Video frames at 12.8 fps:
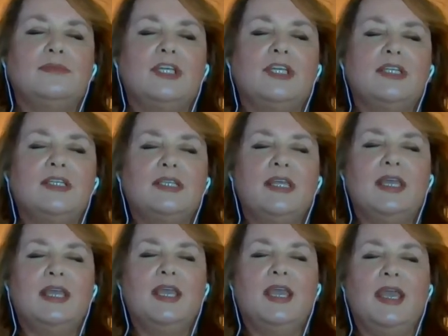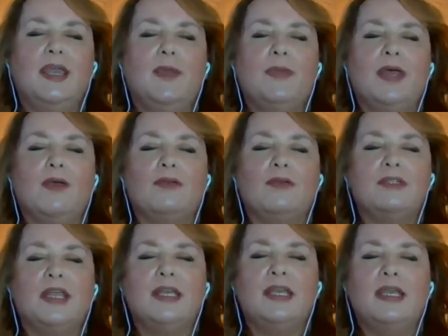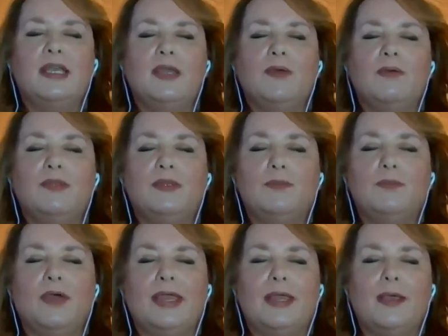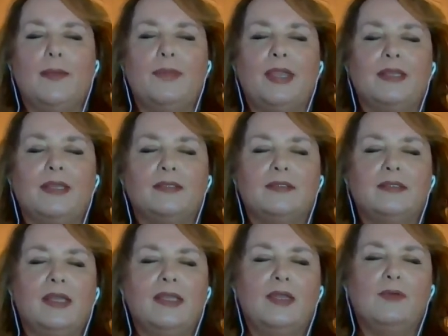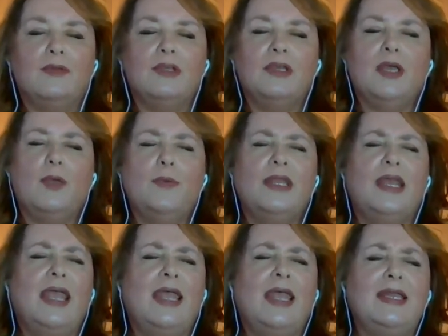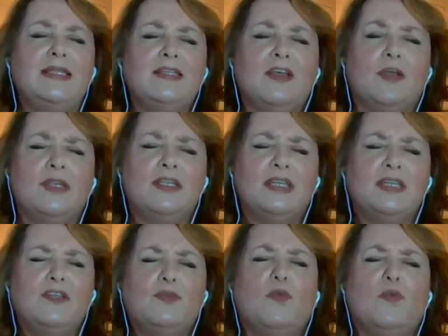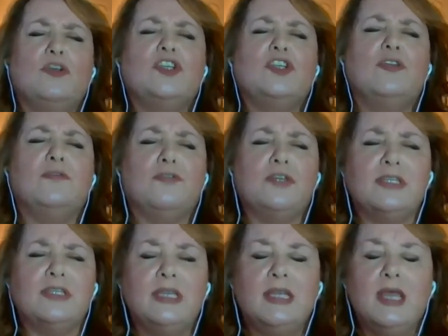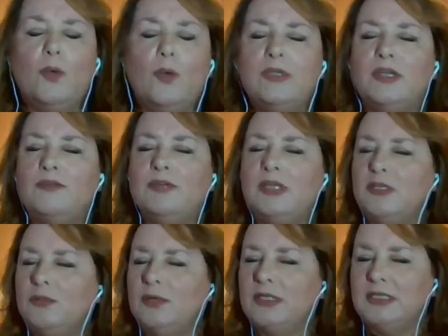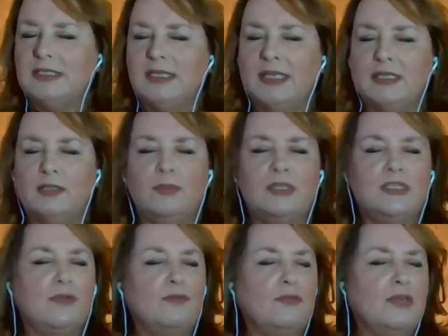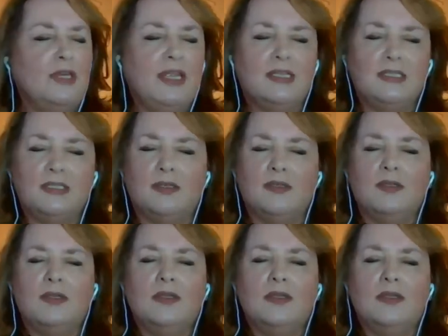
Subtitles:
just thinking about any guilt that might come in. And guilt can come in at any time. It tends to wash over us. We don't need to understand it. We don't need to